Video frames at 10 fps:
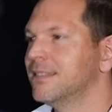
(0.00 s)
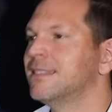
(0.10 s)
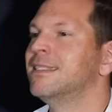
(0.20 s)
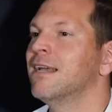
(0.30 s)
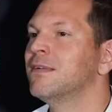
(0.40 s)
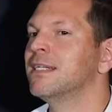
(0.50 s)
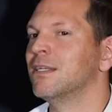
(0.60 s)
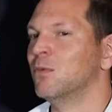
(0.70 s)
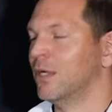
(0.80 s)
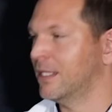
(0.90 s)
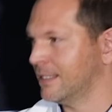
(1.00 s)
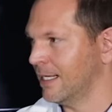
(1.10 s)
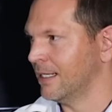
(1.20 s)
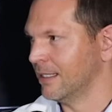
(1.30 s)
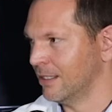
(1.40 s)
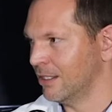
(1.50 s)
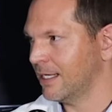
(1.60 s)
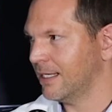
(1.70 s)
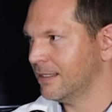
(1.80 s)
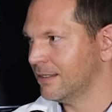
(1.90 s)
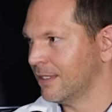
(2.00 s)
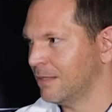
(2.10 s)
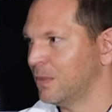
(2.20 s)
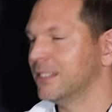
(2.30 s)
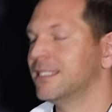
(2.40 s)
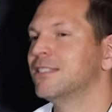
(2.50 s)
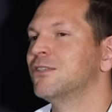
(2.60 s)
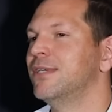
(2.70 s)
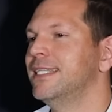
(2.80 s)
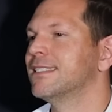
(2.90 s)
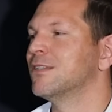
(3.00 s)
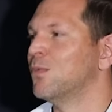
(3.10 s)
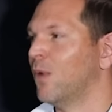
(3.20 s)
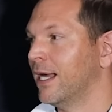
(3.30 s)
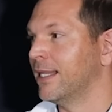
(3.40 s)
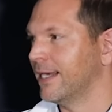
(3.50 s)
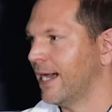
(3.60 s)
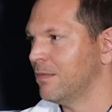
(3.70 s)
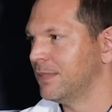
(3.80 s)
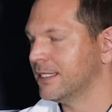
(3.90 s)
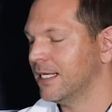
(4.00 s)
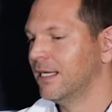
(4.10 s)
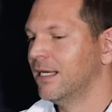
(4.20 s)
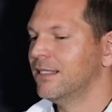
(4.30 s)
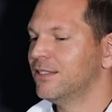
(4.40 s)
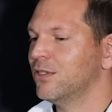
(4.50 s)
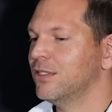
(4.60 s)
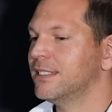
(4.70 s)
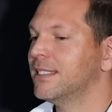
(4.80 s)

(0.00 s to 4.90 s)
it's definitely worth taking a look at, right? Because there's a reason why that hype is there. So